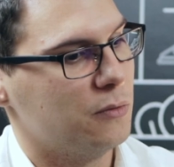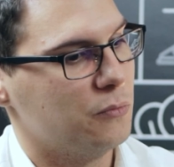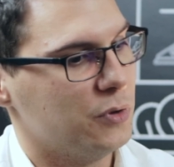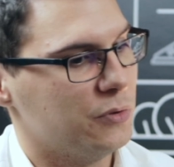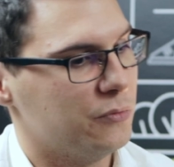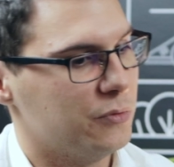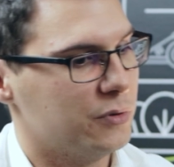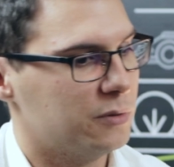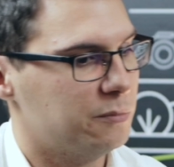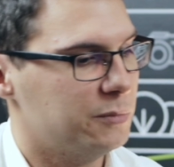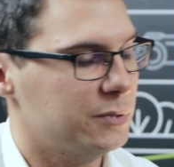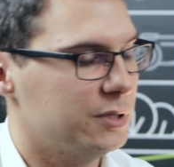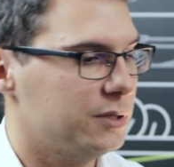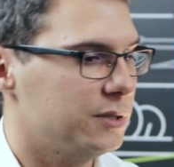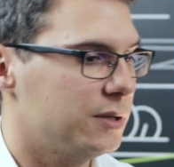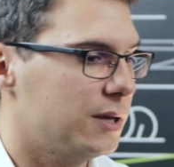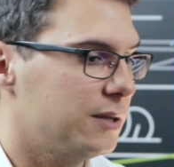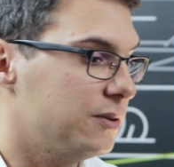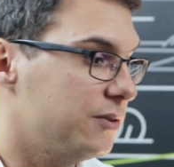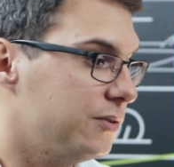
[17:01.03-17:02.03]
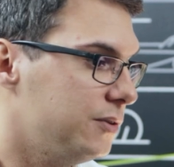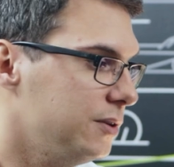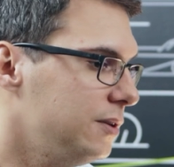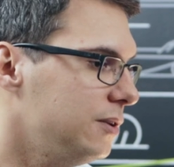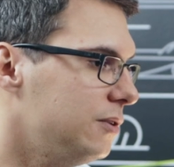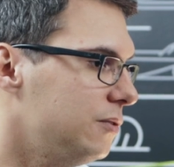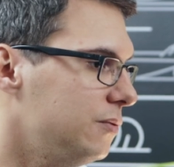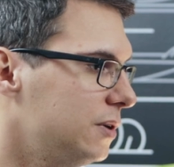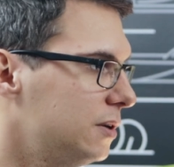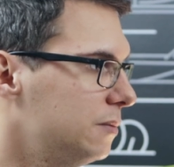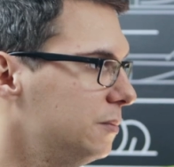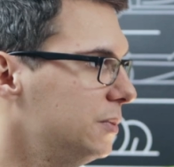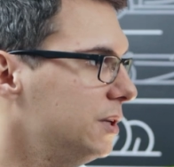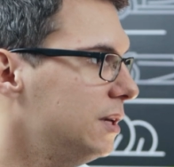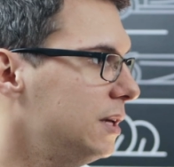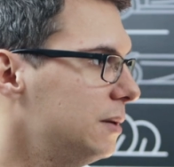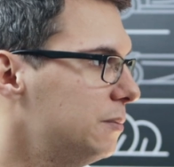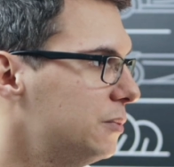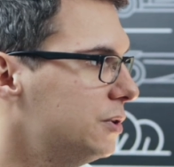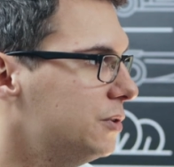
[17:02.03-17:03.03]
we will be, and the cities will be
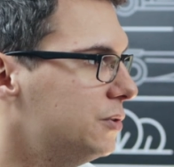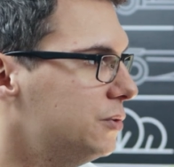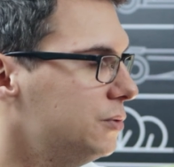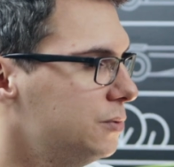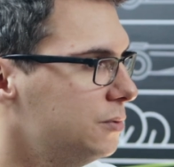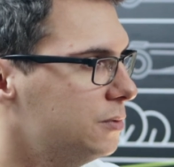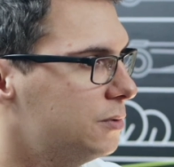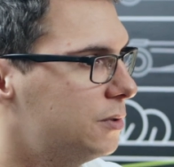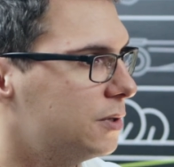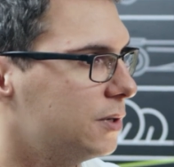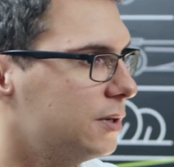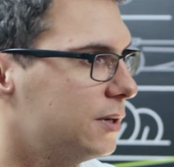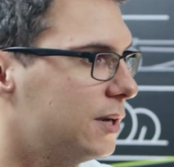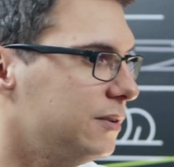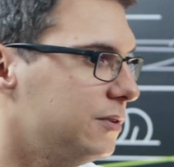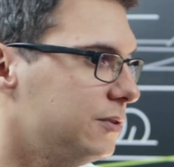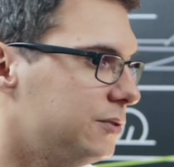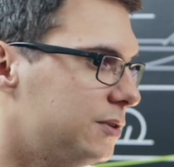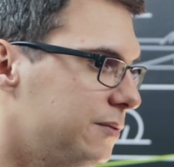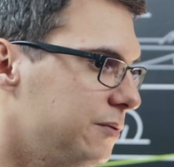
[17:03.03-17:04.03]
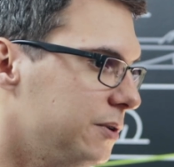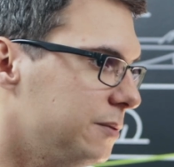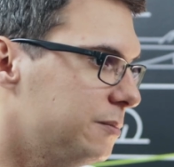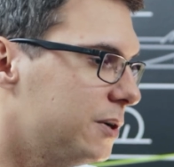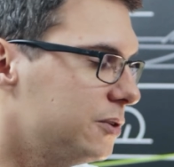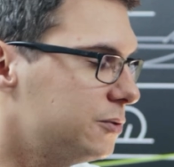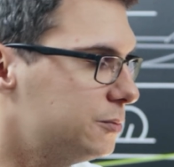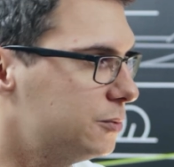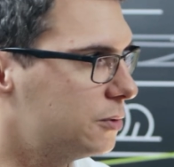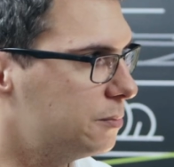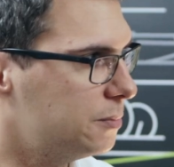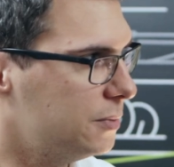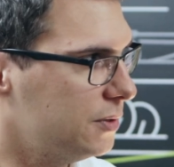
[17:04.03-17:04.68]
able to organize the traffic much more